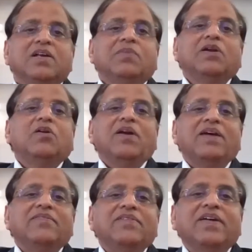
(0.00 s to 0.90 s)
but not
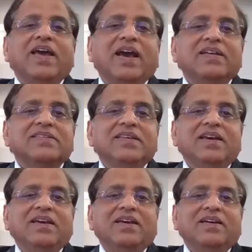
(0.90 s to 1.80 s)
everyone has the